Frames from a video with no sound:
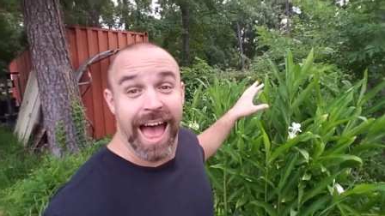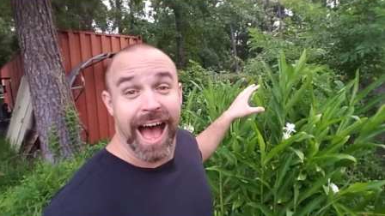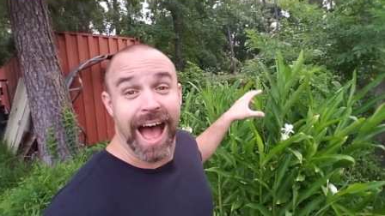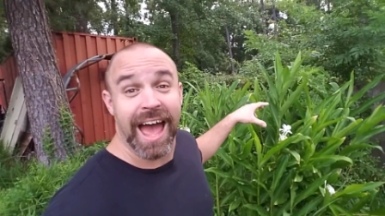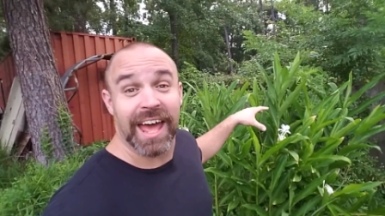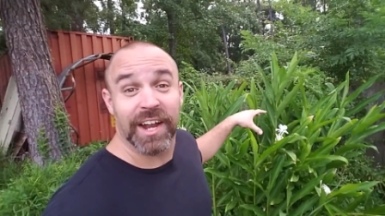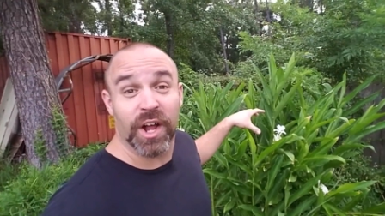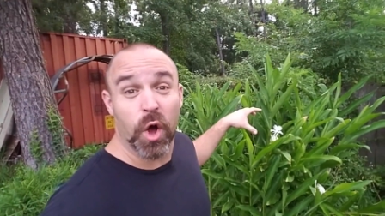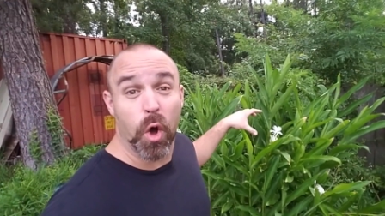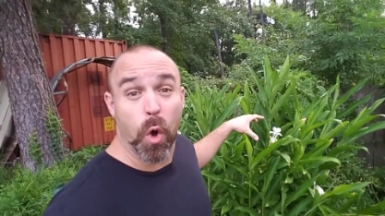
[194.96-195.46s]
I
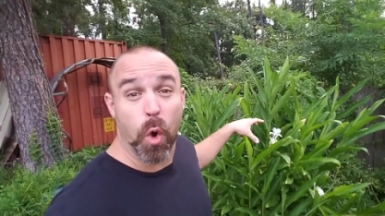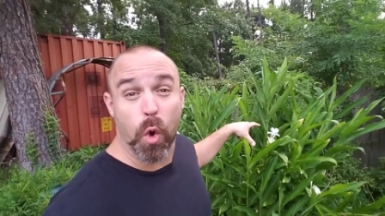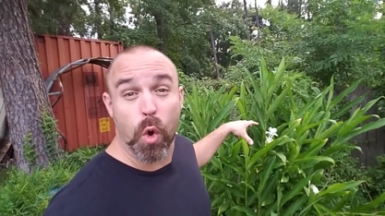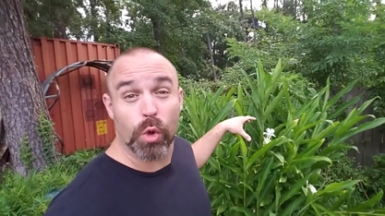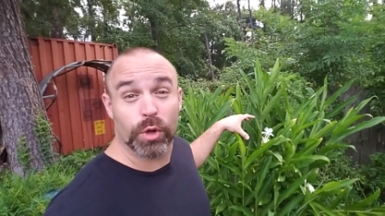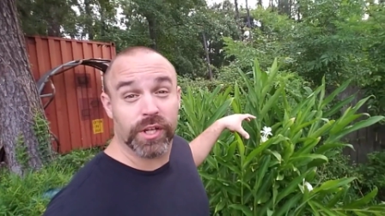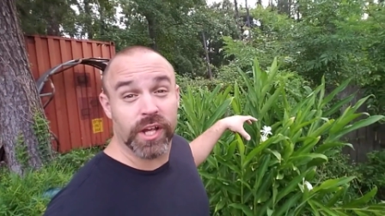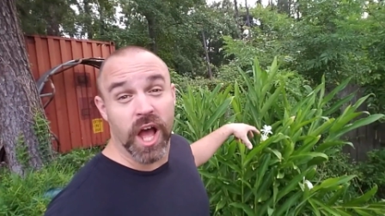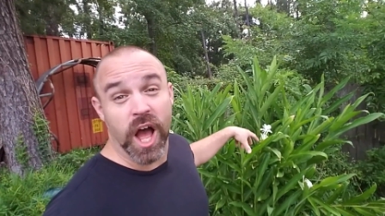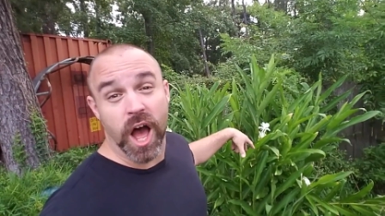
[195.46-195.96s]
had an
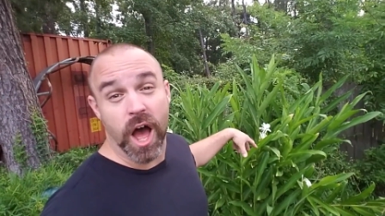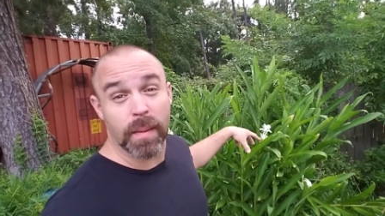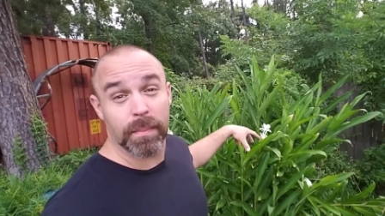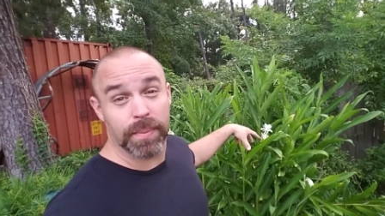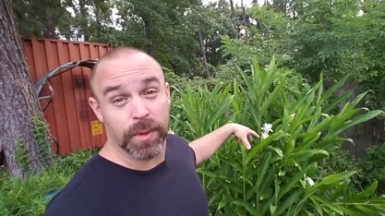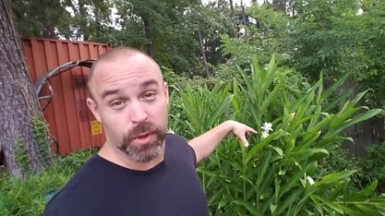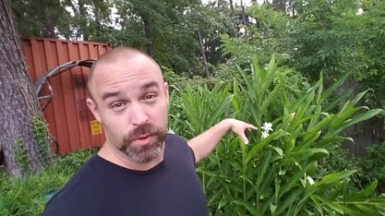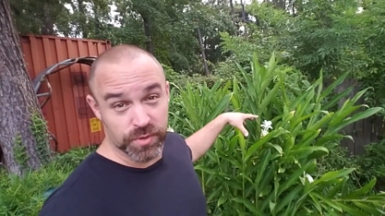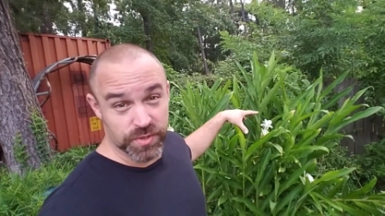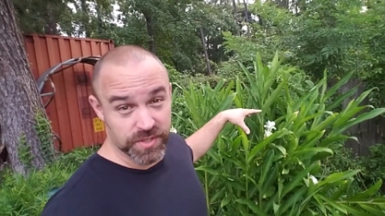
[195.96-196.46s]
old
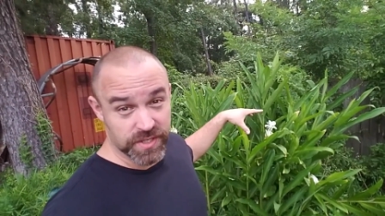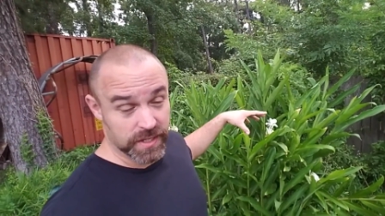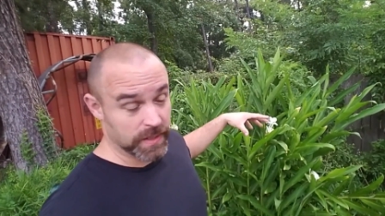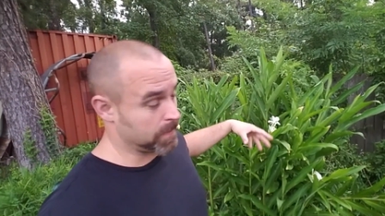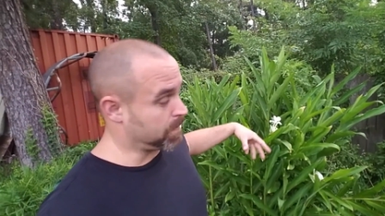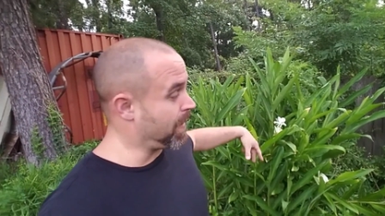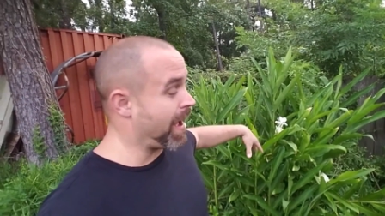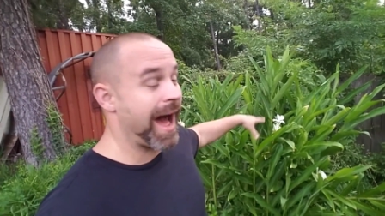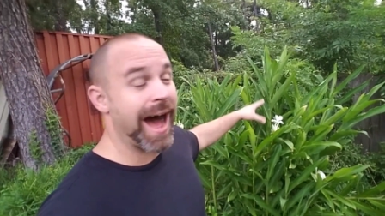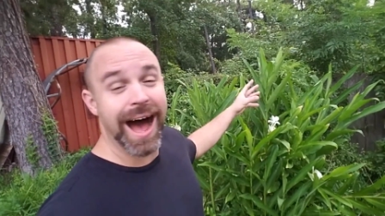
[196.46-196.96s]

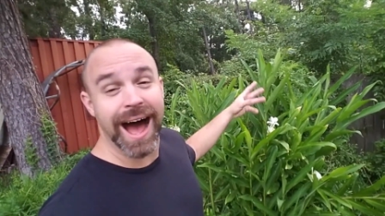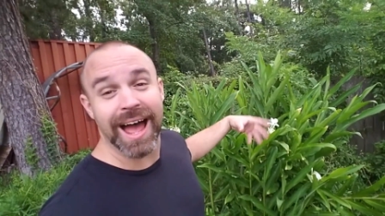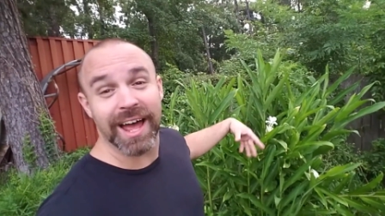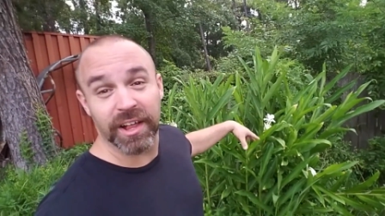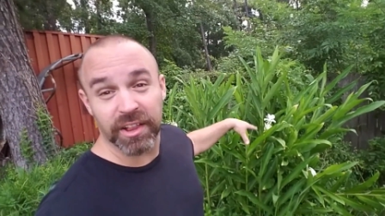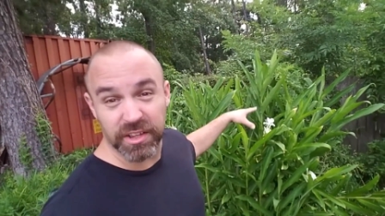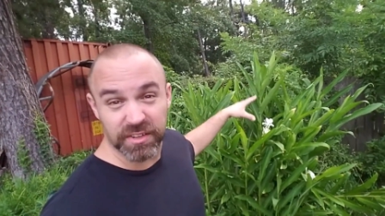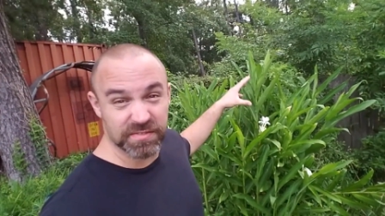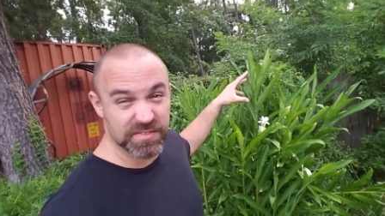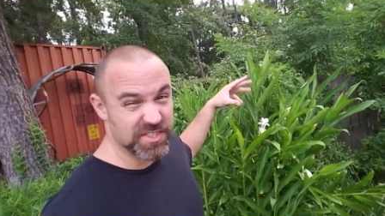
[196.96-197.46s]
composting
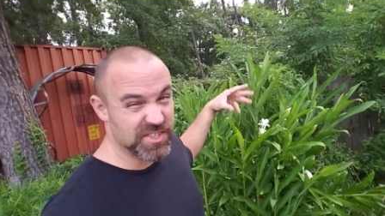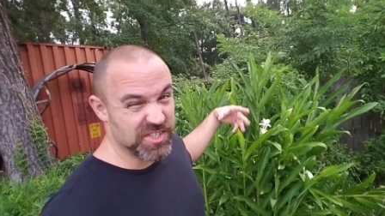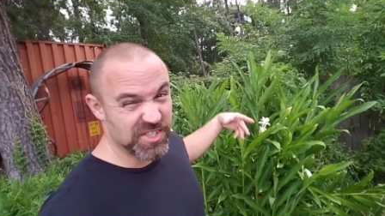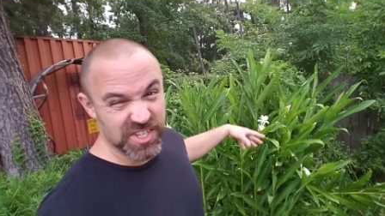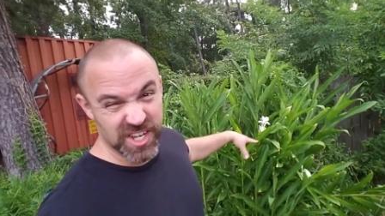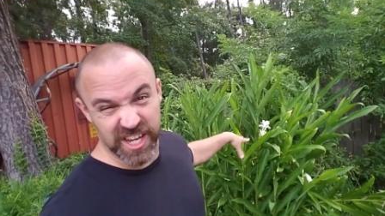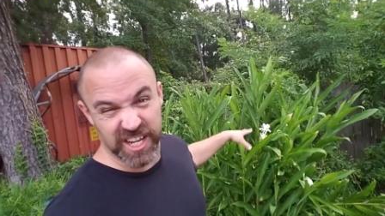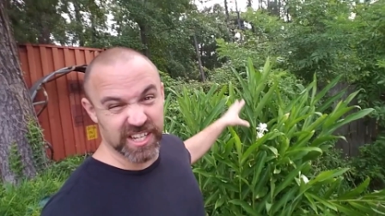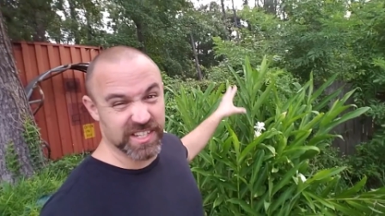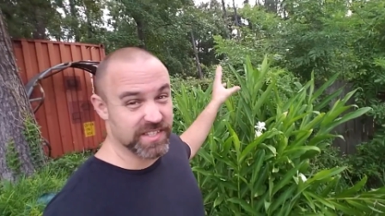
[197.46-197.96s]
pile of
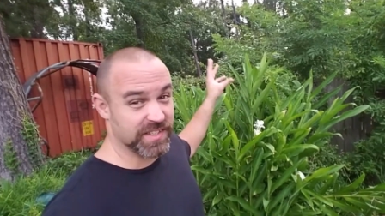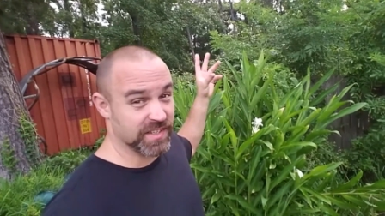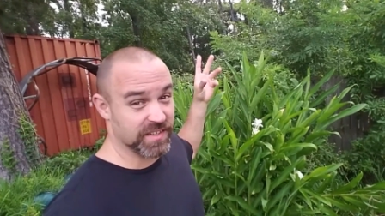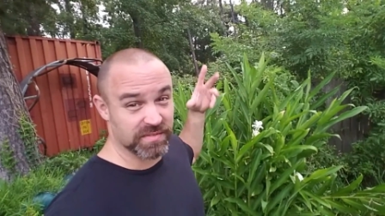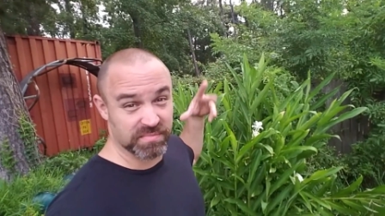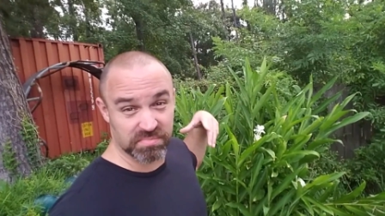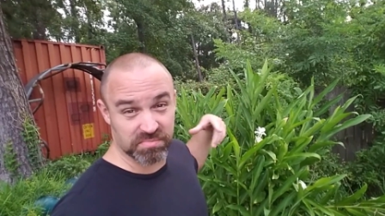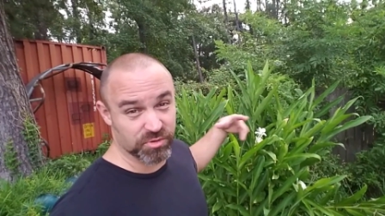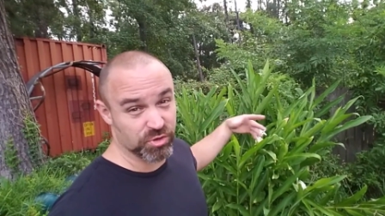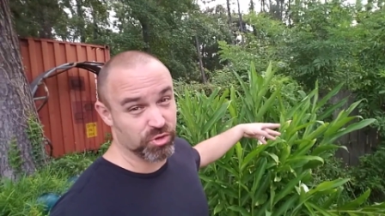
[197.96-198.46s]
sticks
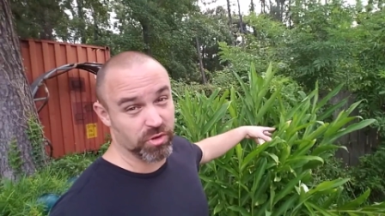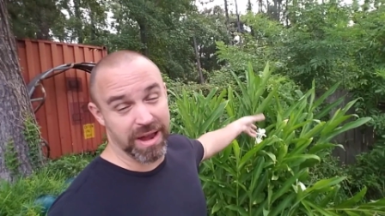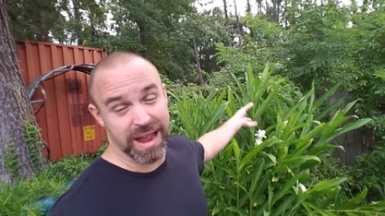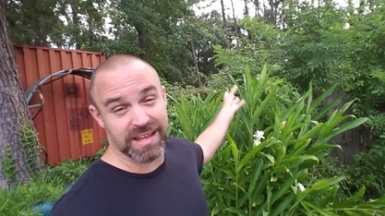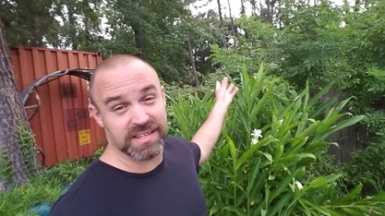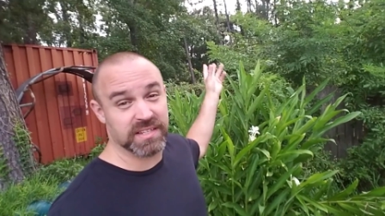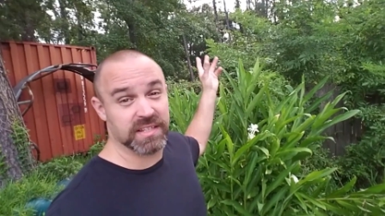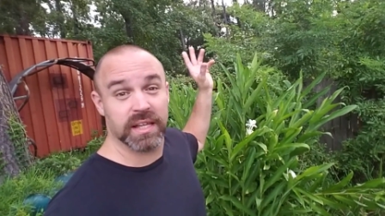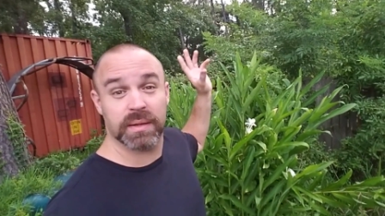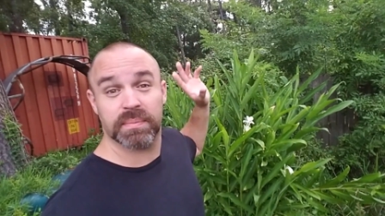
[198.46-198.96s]
and
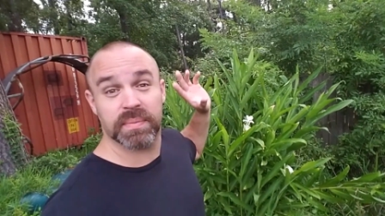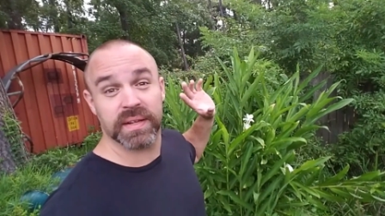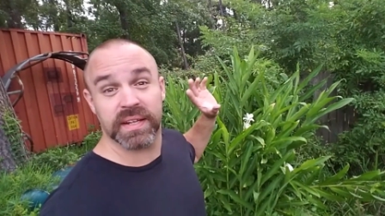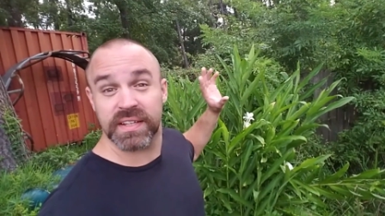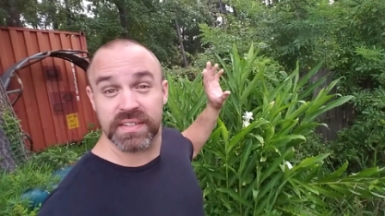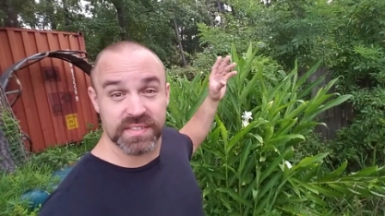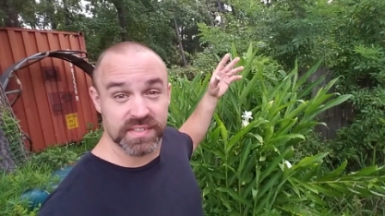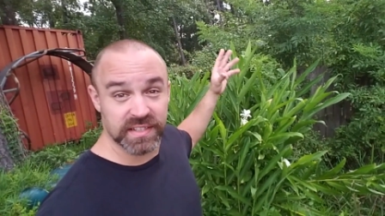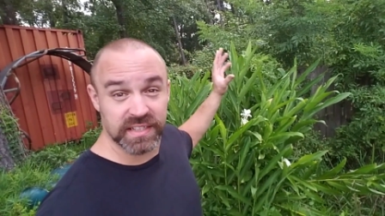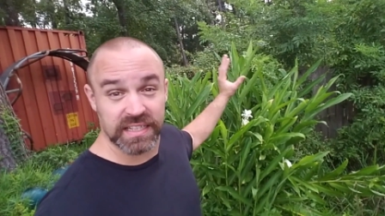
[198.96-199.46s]
grass
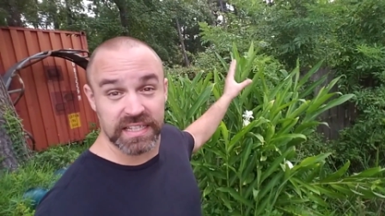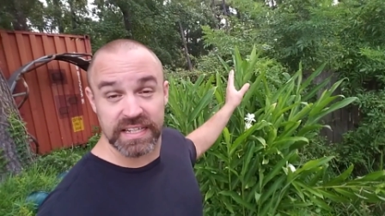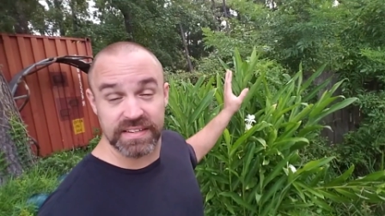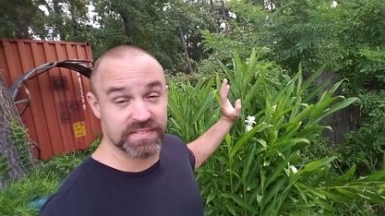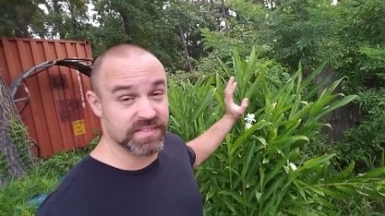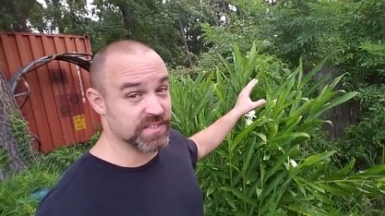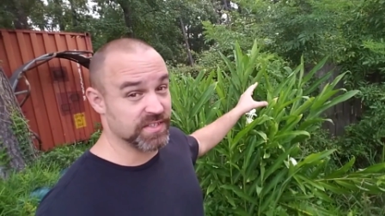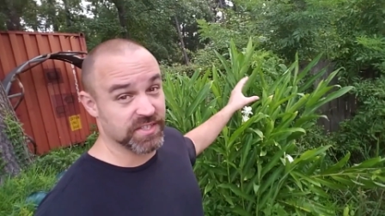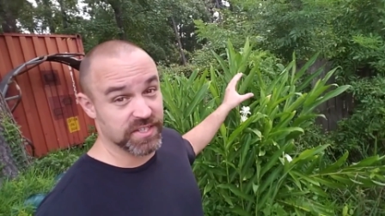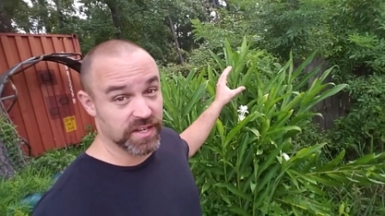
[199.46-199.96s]
clippings and
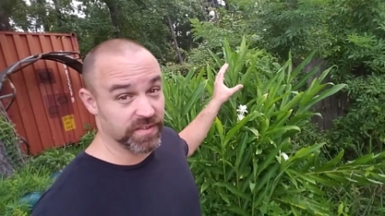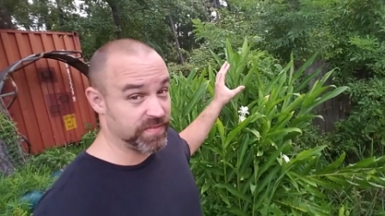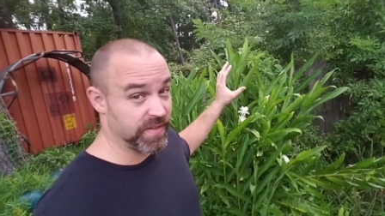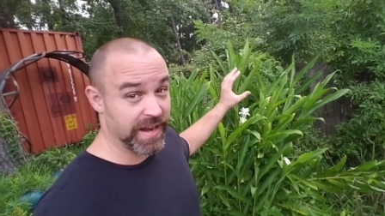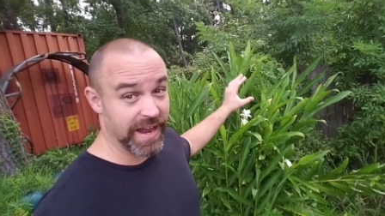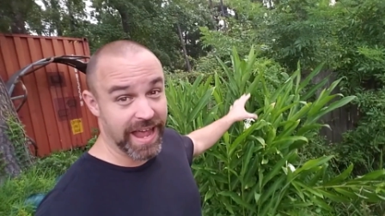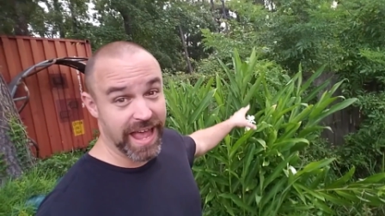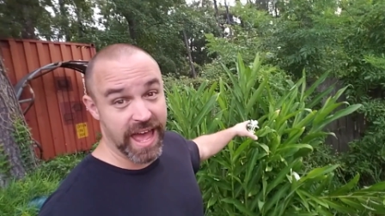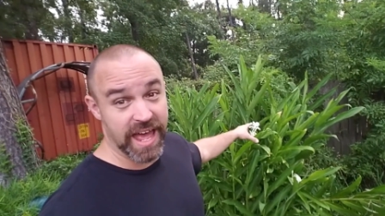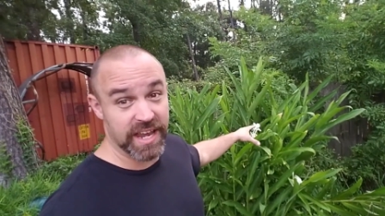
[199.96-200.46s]
leaves and stuff that
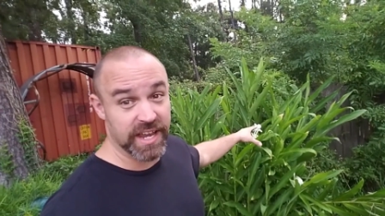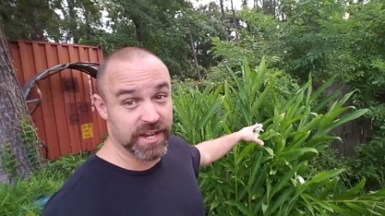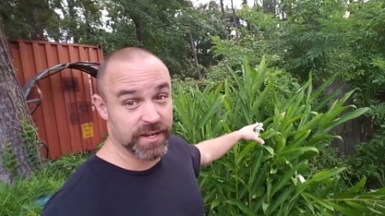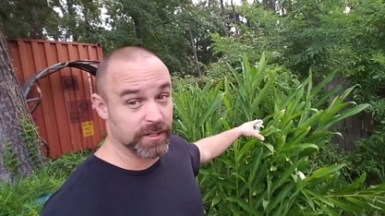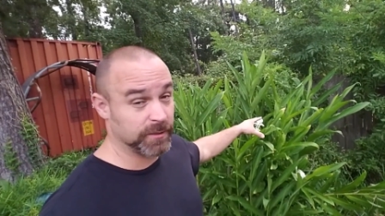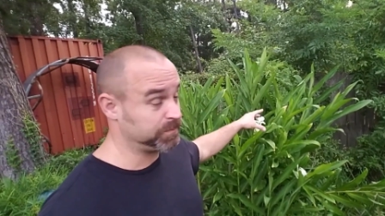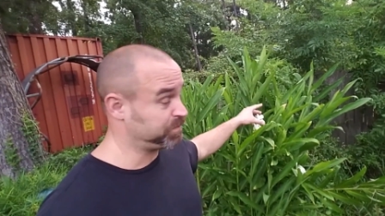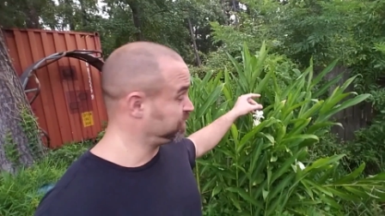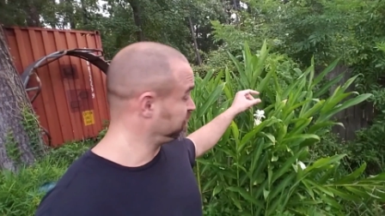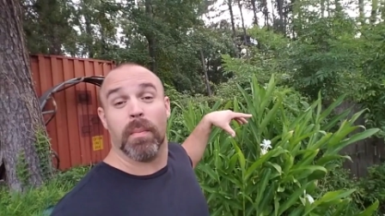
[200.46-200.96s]
I had
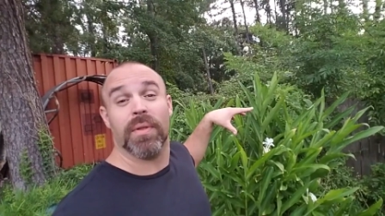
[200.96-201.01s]
here,